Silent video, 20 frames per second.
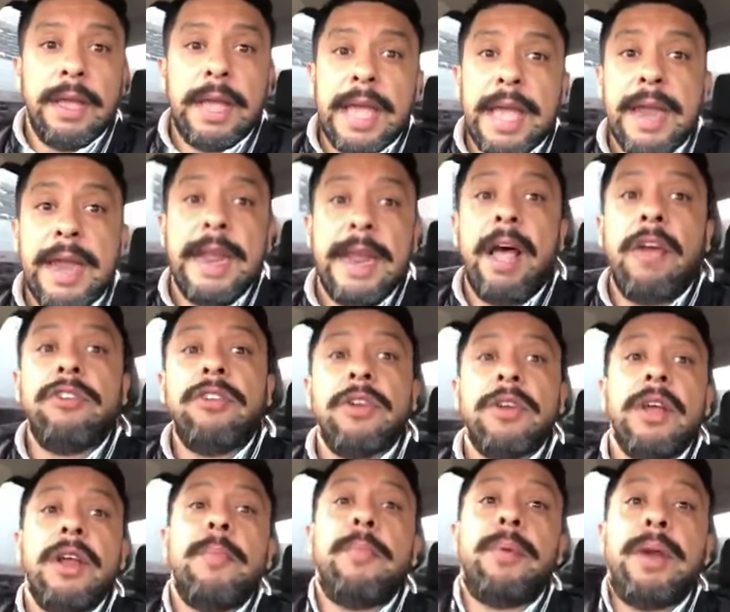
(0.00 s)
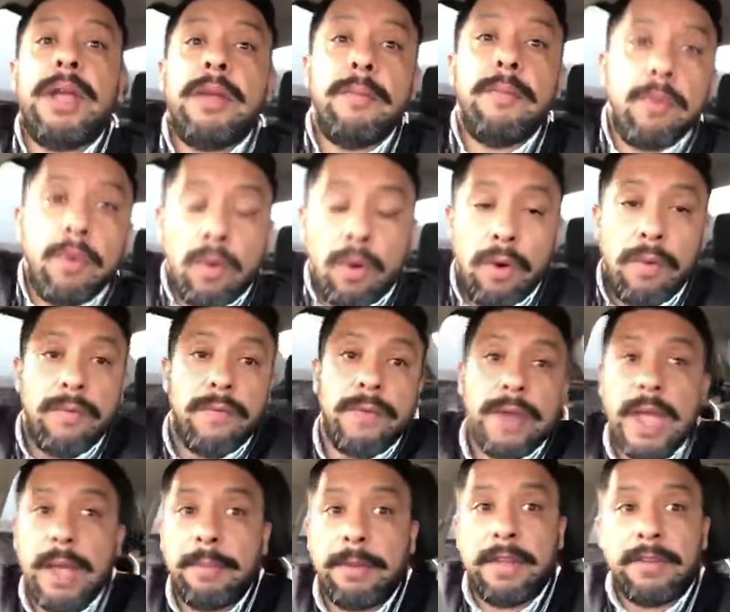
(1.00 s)
And now you're going to bring more
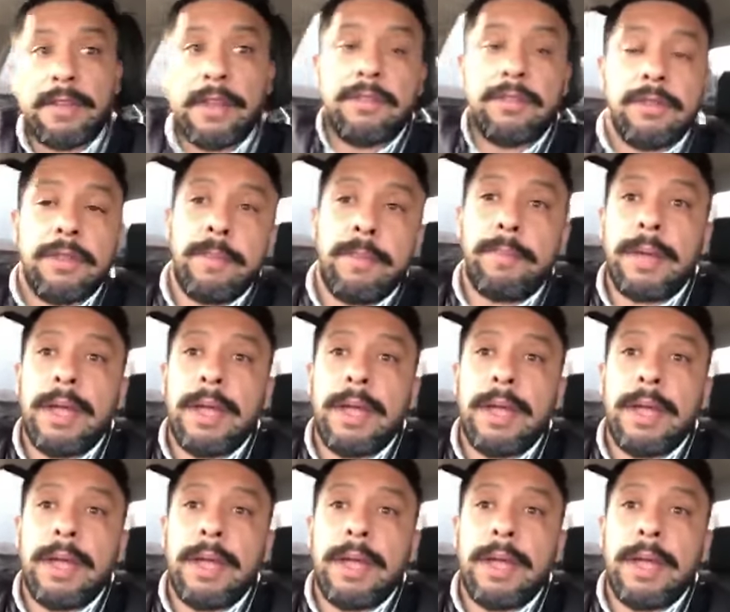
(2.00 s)
families into the